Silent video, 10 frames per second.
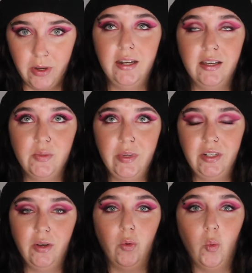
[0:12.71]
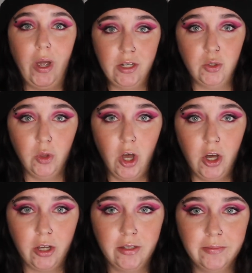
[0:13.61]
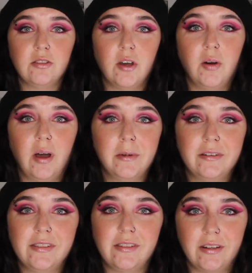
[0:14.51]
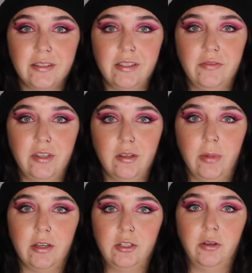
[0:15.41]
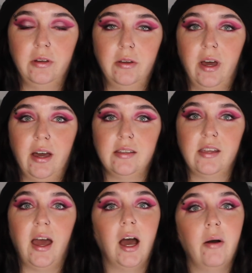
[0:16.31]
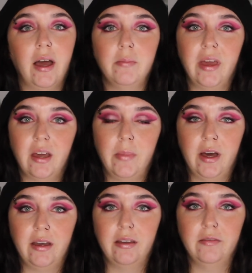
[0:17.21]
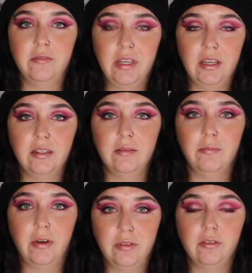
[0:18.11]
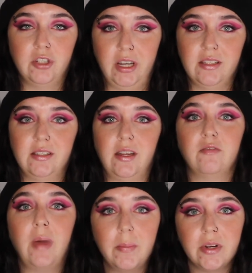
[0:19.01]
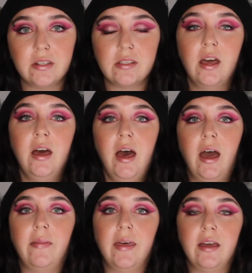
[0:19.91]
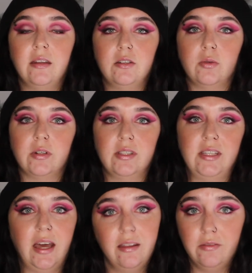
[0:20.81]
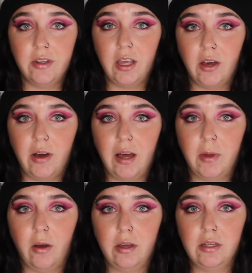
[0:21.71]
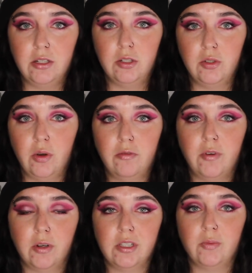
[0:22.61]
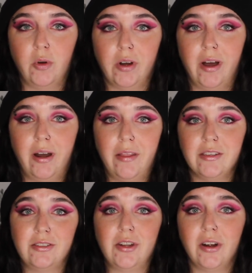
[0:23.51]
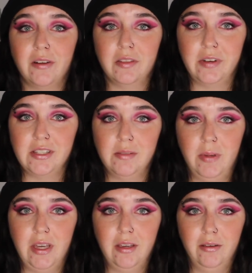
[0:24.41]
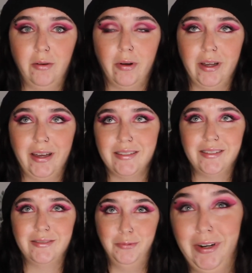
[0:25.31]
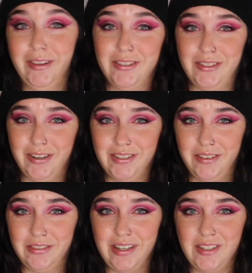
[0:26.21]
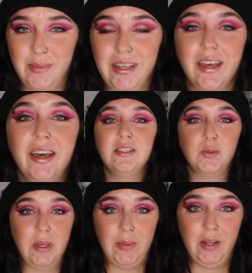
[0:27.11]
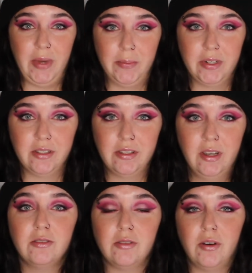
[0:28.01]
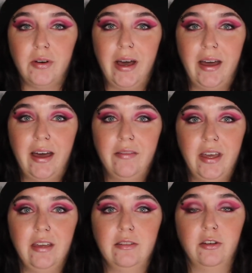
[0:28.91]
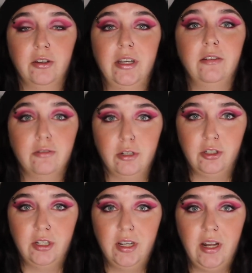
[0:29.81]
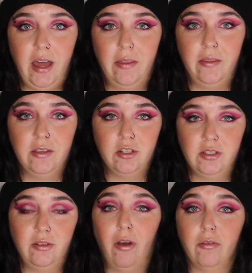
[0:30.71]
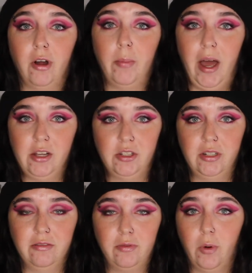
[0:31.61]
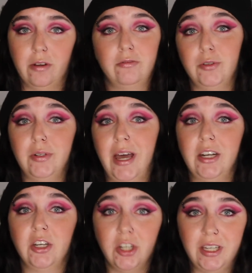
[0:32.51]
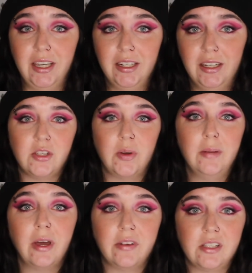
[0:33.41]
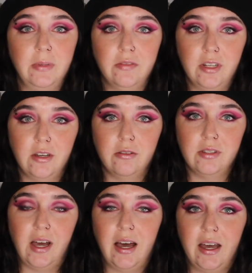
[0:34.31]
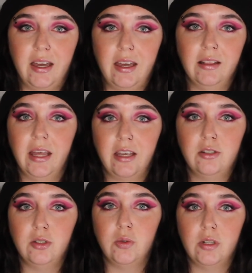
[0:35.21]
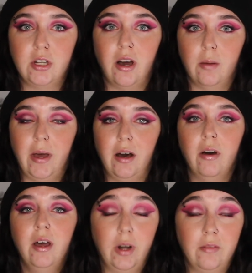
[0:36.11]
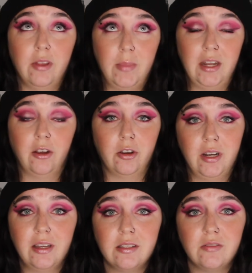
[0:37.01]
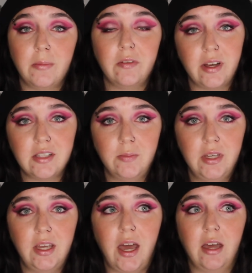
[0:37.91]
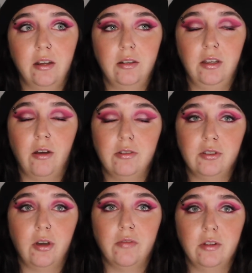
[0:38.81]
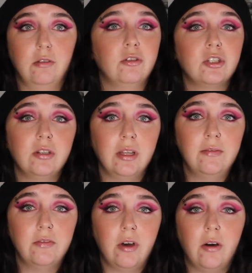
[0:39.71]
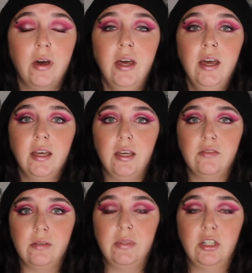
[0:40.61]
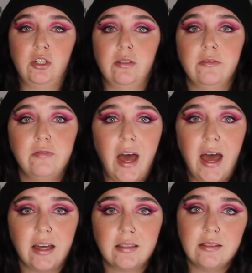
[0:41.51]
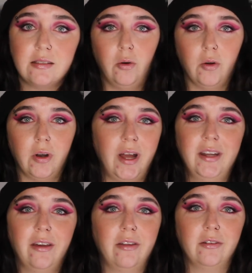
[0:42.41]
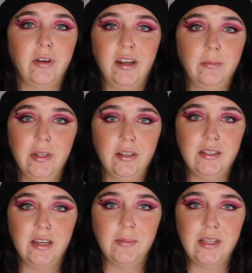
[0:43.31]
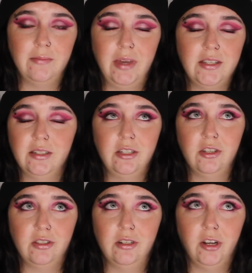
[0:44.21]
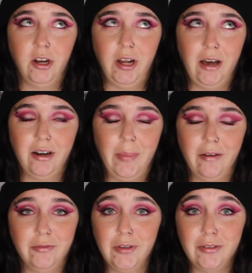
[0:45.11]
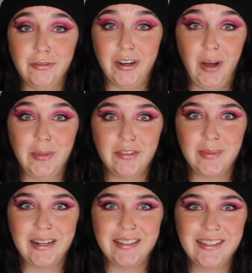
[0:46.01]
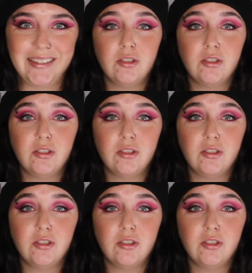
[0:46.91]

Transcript: It has been way too long. So I'm going to start this video by showing you guys how I make my vegan buffalo chicken stuffed peppers and then towards the end of the video I'm going to focus more on the star of the recipe or I guess one of the stars of the recipe, sweet bell peppers. So I have a degree in nutrition and just an overall passion for food and cooking. So in my recipe videos I like to talk about one of the main ingredients from the recipe and you know just go over the nutritional info, give some additional facts, or any other random little tips, and basically just nerd out about food for a couple of minutes.